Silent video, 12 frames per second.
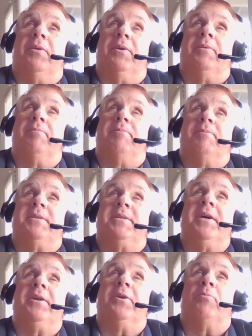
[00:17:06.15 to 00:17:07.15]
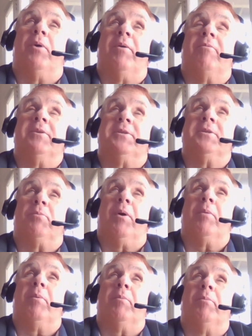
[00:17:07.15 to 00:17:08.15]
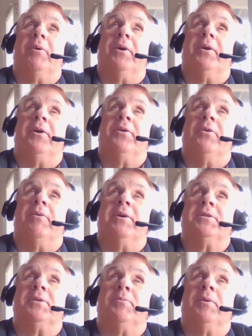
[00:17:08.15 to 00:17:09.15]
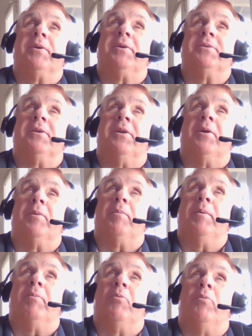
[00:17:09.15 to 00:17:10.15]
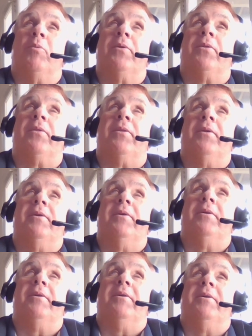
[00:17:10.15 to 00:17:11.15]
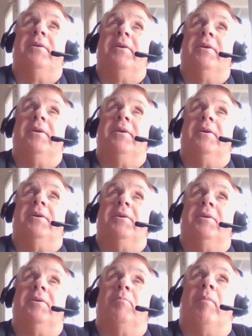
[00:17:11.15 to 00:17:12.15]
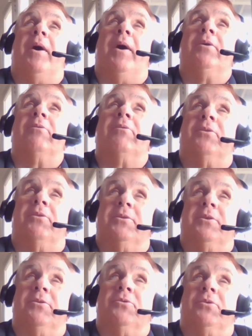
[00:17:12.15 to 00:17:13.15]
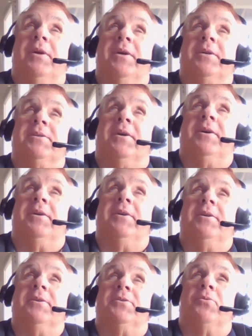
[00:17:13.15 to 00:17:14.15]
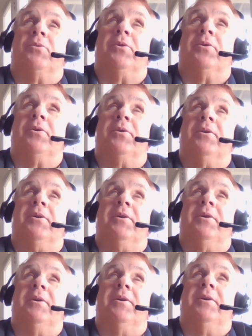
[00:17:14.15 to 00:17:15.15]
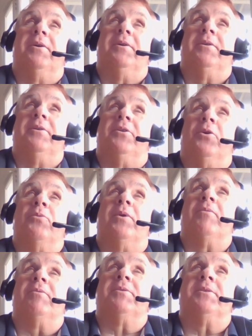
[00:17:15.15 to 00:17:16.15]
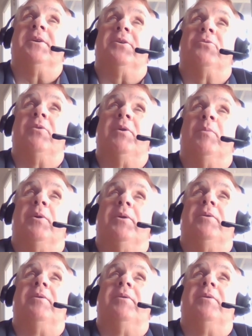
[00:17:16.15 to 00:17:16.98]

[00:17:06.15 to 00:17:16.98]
the stated prevalence is probably an underestimate, because a lot of people with milder social anxiety disorder don't ever seek treatment.